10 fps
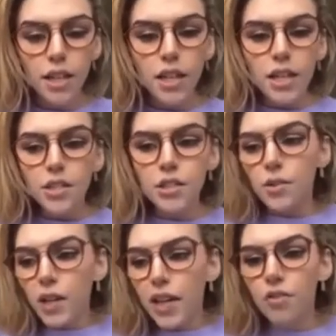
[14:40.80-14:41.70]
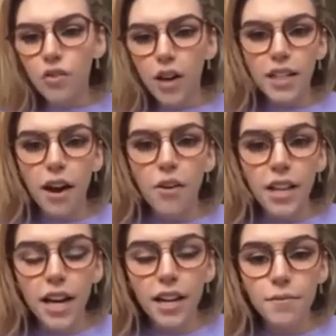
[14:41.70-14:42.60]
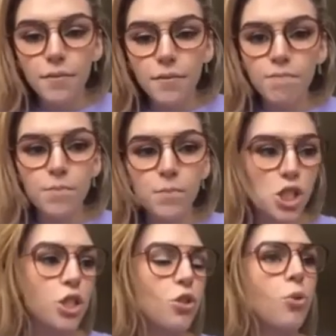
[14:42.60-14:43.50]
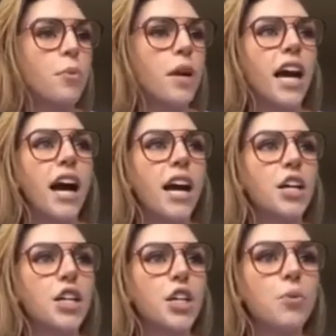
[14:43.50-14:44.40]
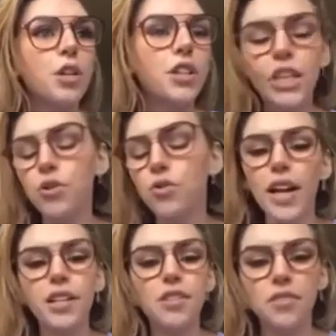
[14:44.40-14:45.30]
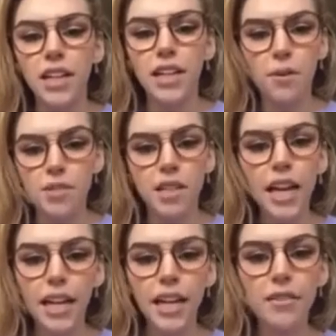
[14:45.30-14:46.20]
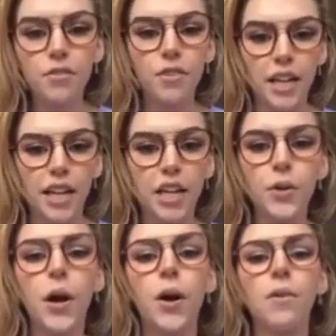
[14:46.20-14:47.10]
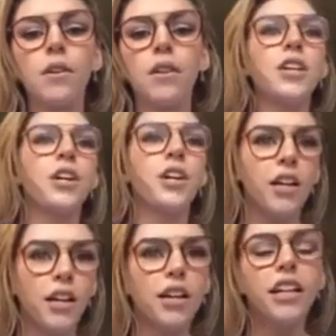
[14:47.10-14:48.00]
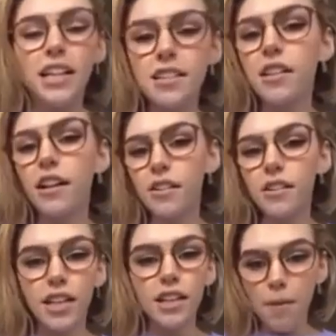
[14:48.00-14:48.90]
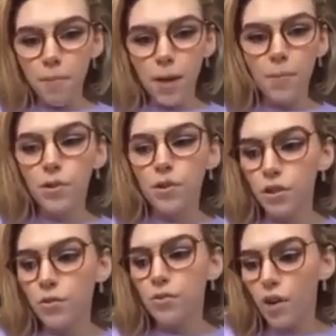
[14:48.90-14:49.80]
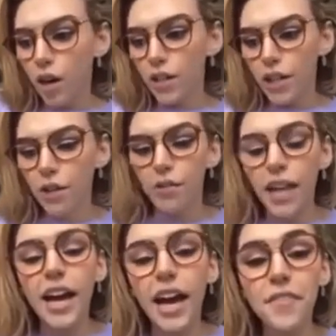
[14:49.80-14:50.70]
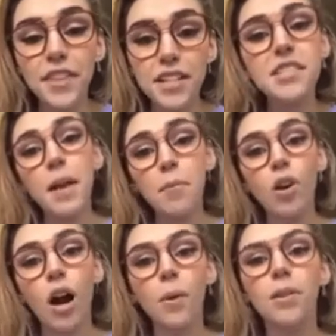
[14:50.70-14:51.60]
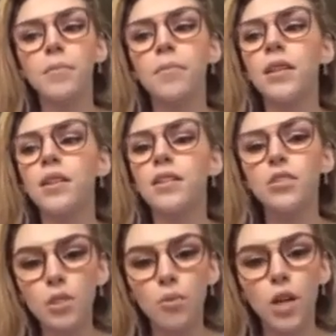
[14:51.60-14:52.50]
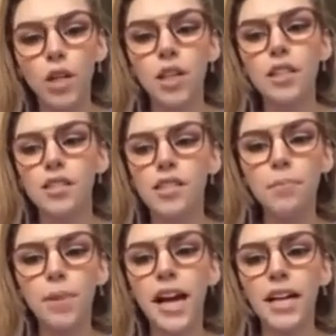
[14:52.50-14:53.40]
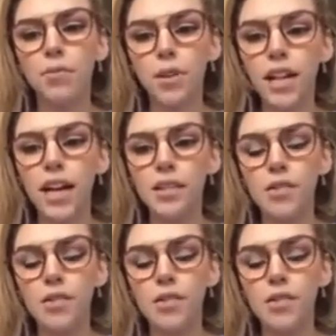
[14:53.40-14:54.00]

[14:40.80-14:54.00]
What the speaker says: to later find out that she told me, you were the greatest friend and I was an idiot for letting you go. That's another thing that people should, that have that same problem to work on, to sit back and realize,